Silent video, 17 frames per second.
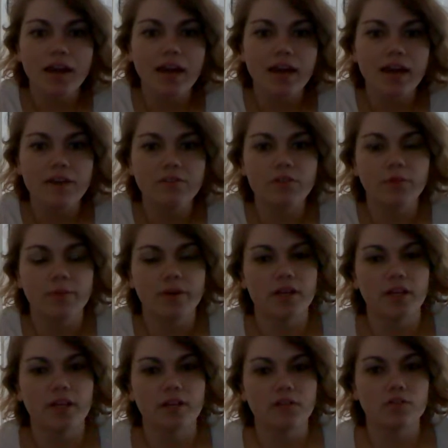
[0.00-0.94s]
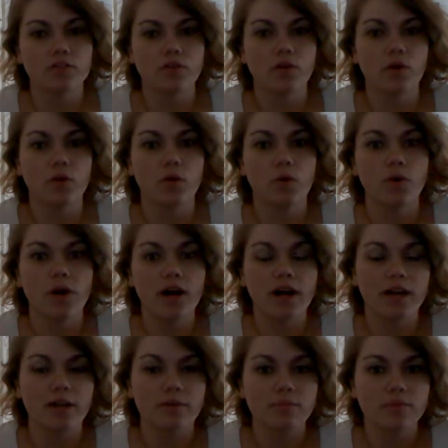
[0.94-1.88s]
Hey everybody, so
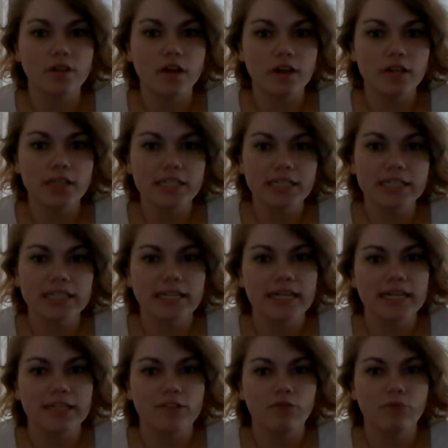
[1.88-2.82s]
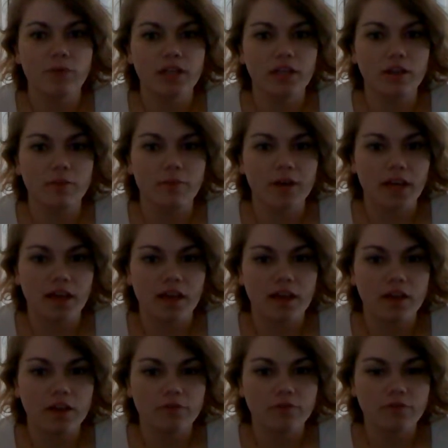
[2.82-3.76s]
I am sorry that I have been
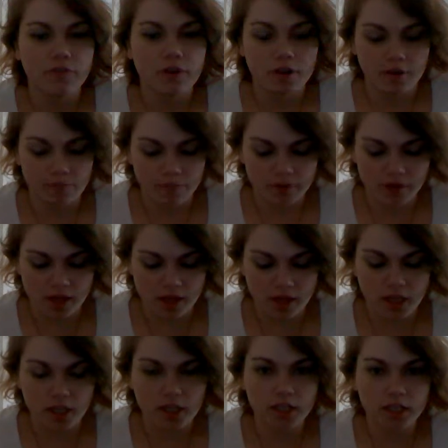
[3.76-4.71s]
MIA from the